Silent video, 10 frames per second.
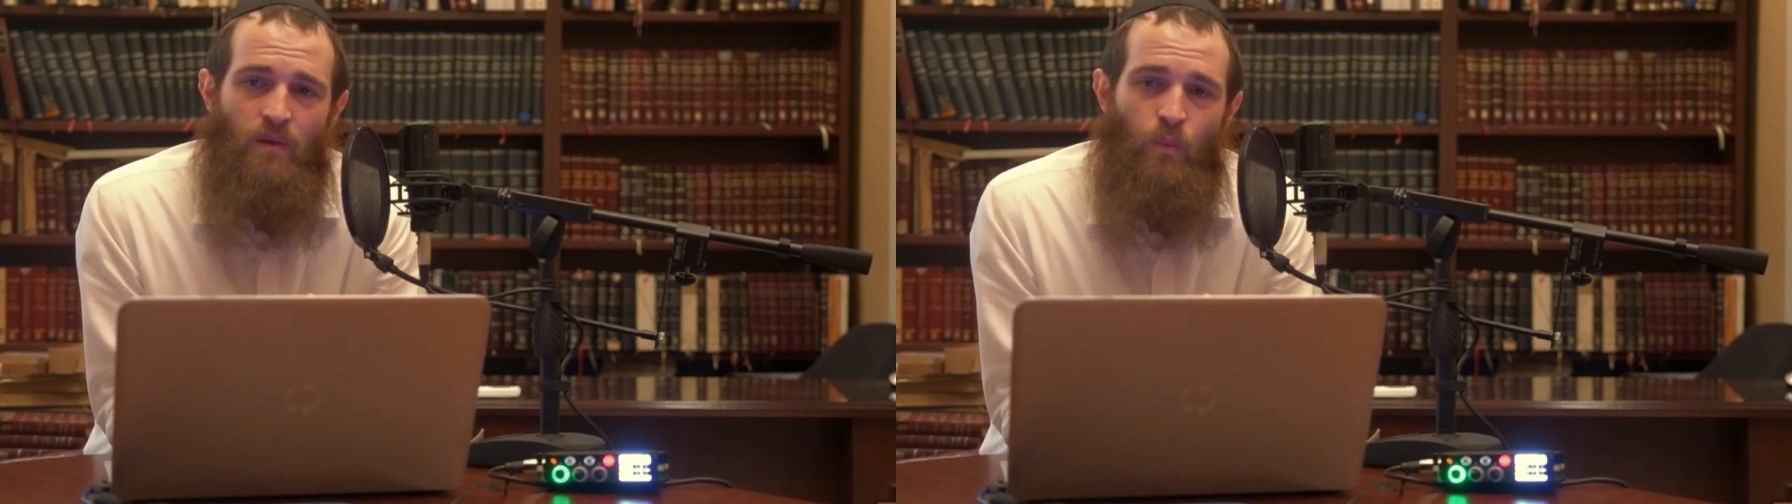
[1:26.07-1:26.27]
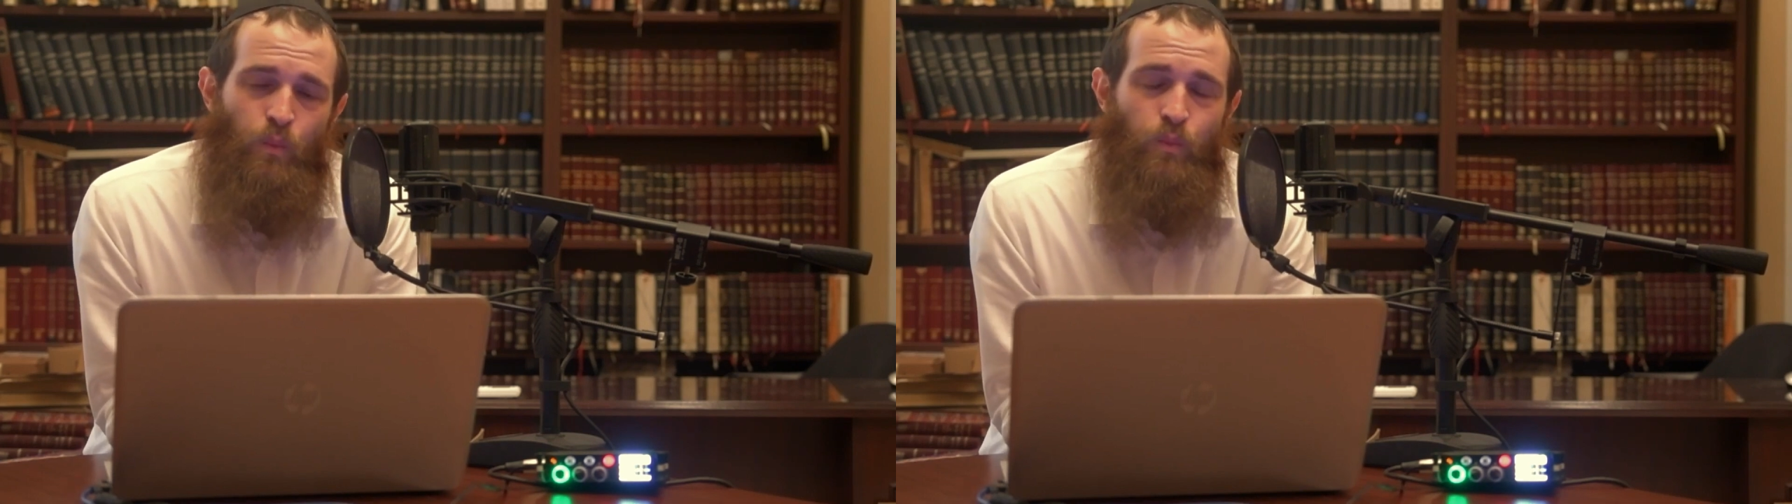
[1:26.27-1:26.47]

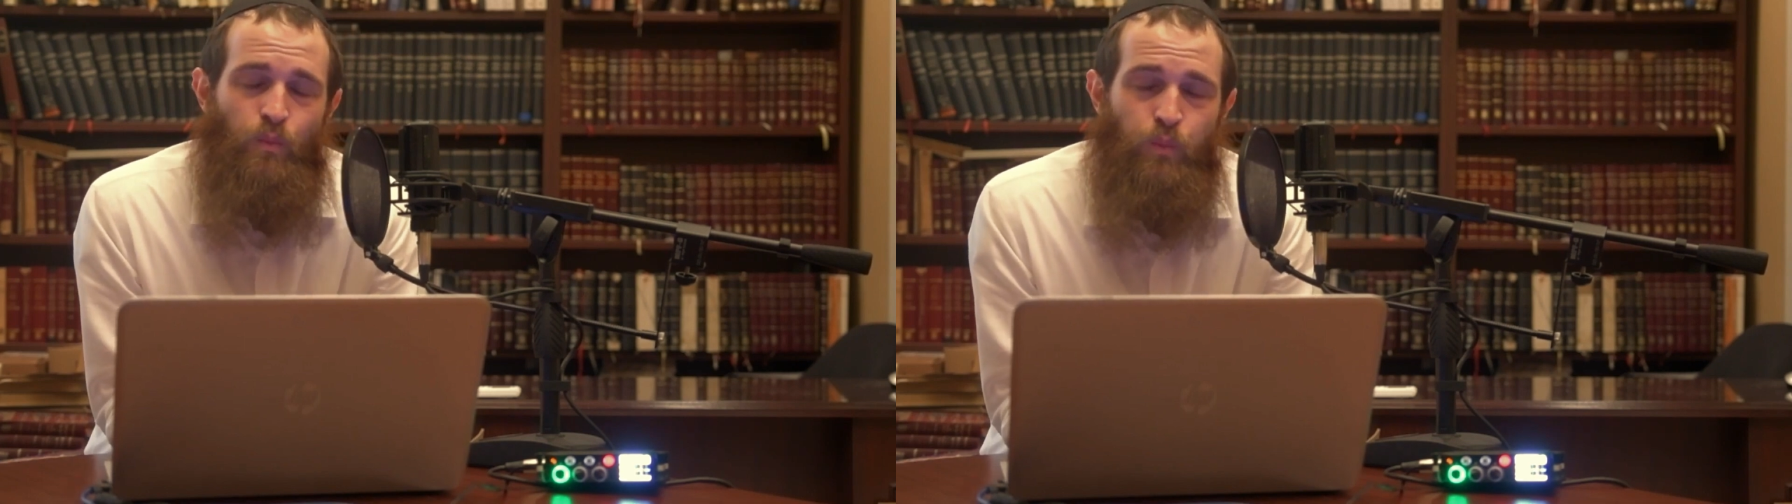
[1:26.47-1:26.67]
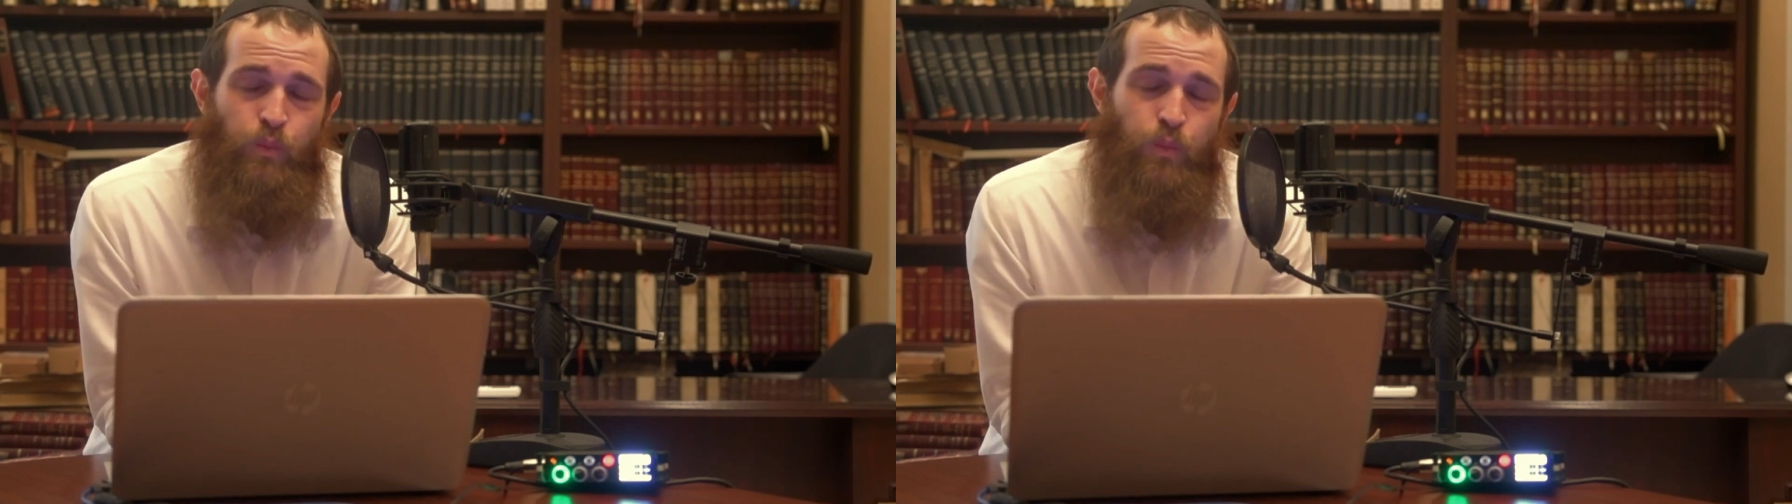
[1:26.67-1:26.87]

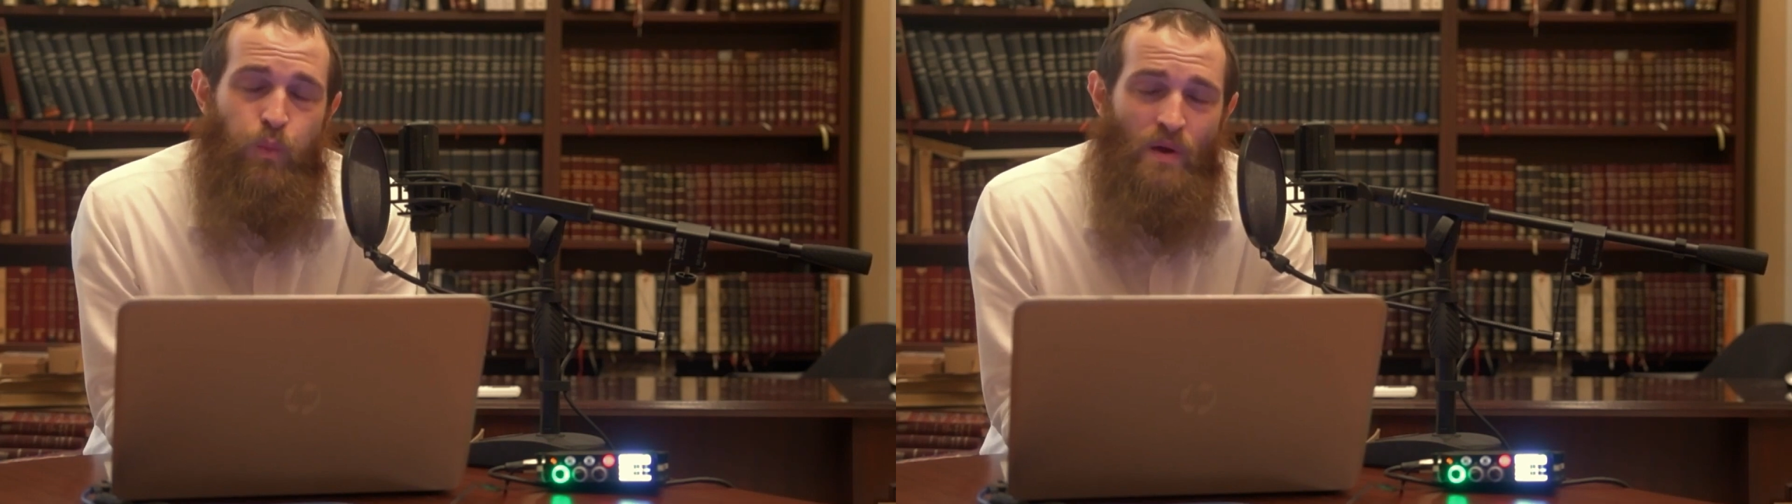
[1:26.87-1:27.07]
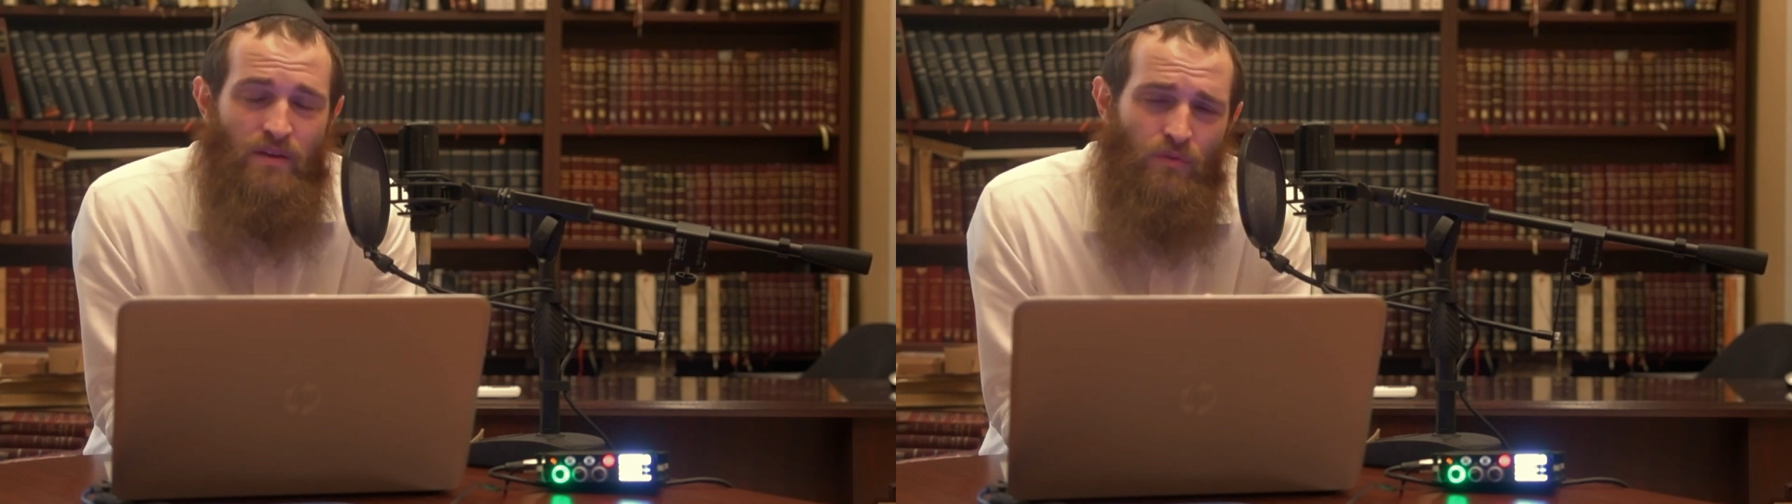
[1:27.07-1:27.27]

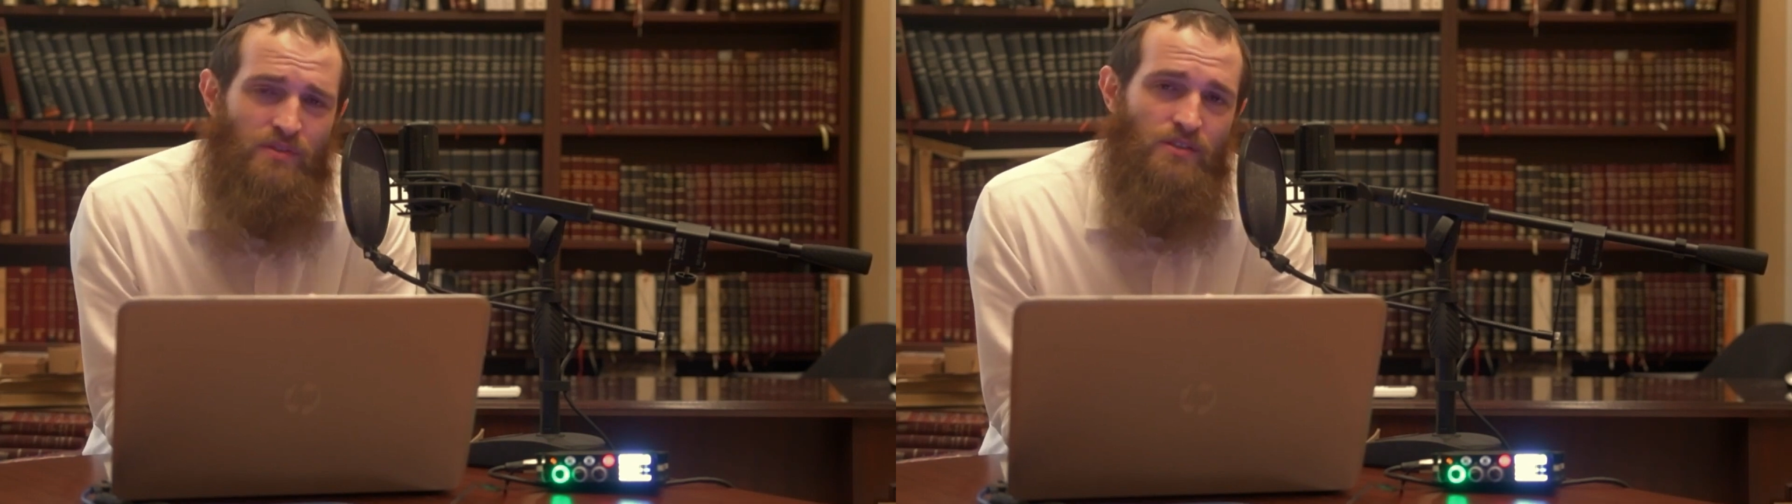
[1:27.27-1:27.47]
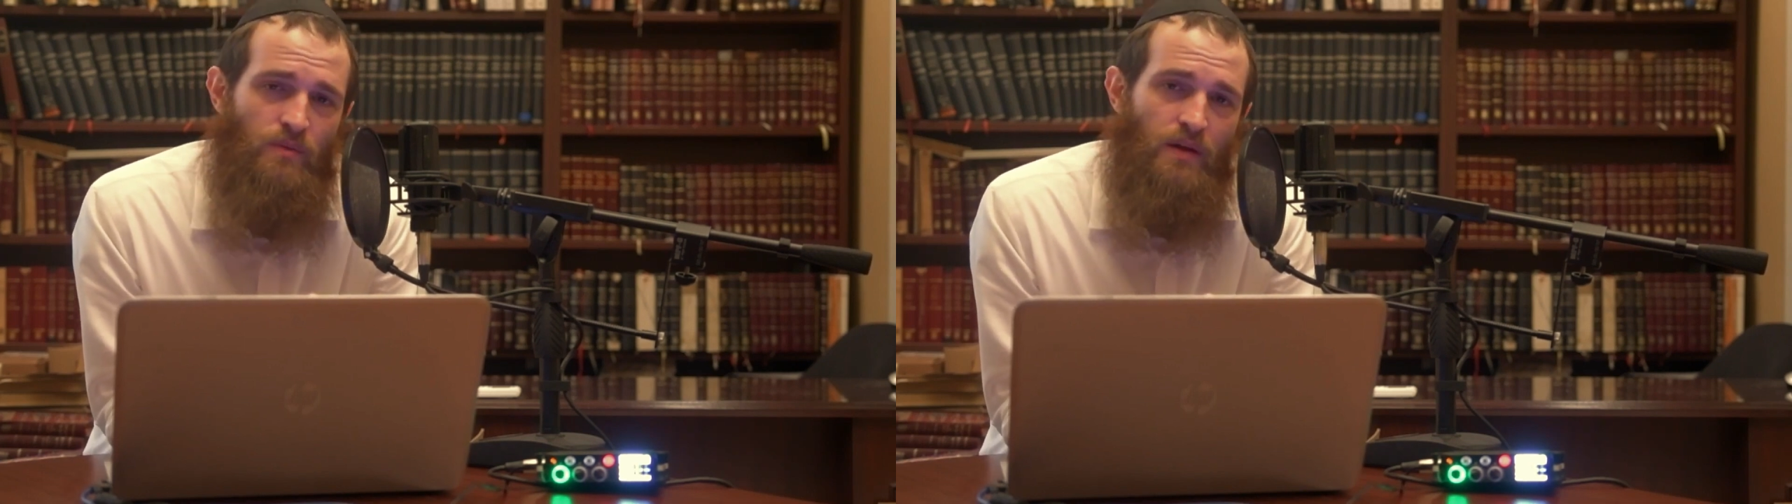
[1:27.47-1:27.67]
we're
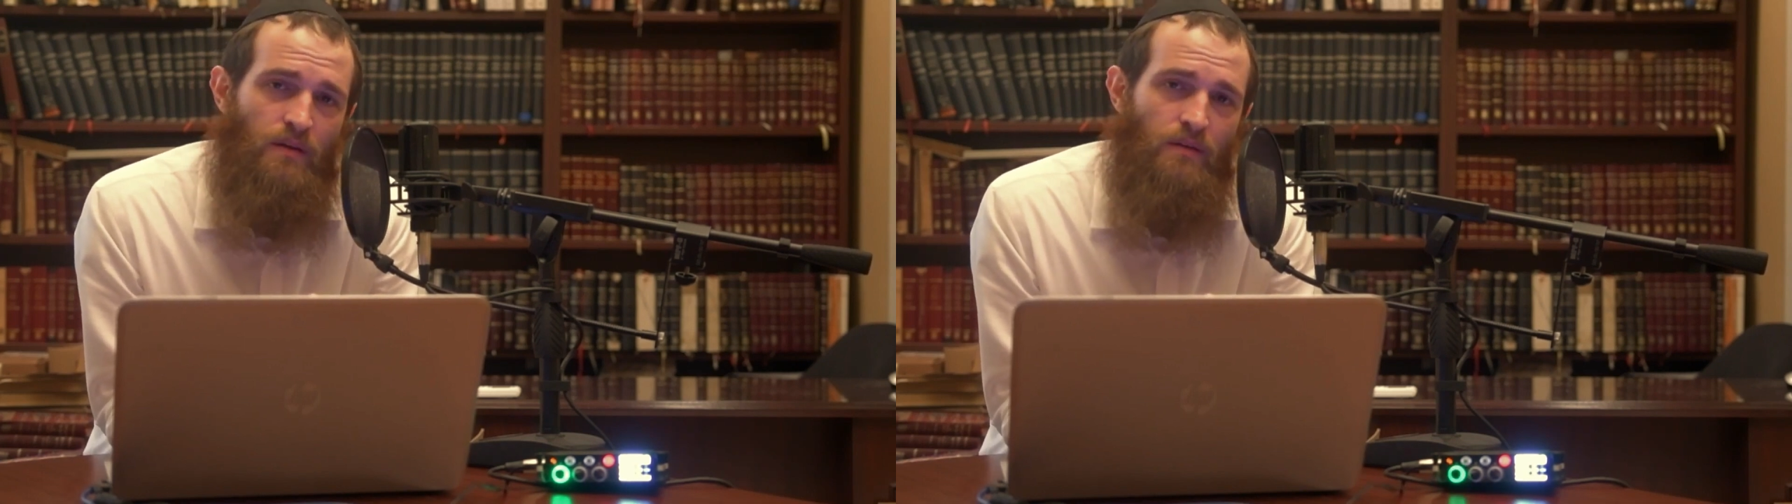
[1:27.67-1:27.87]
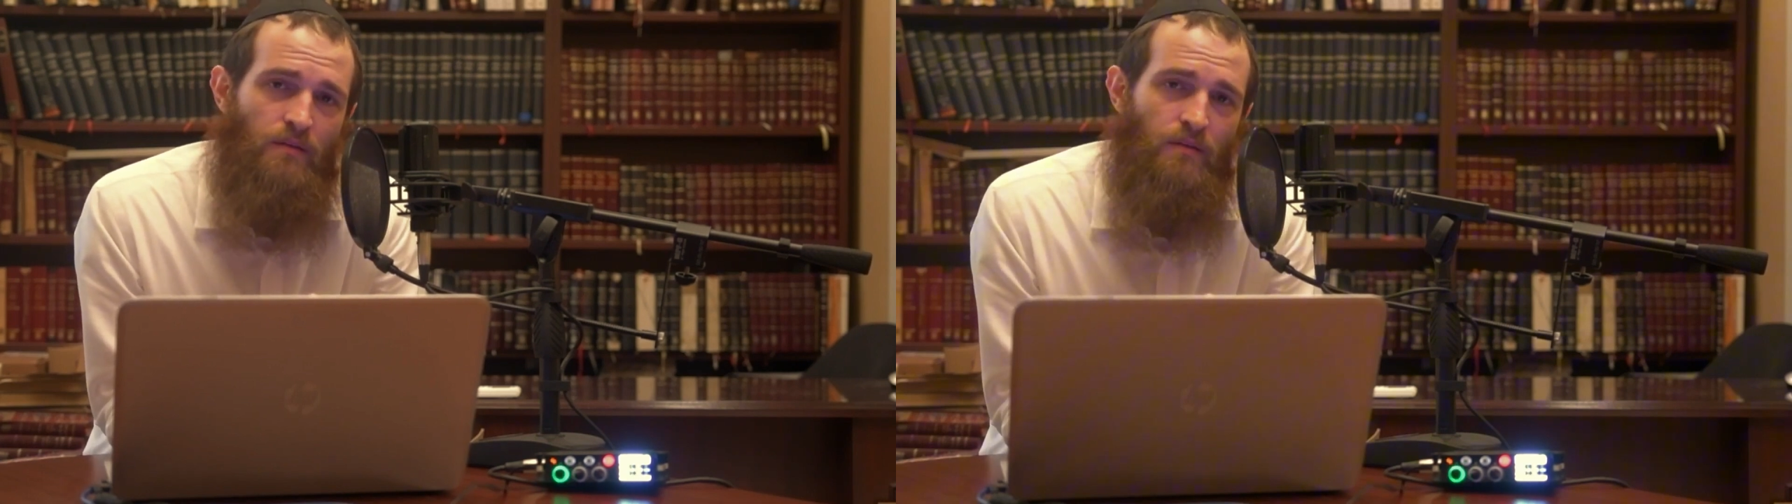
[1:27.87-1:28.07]
used to it.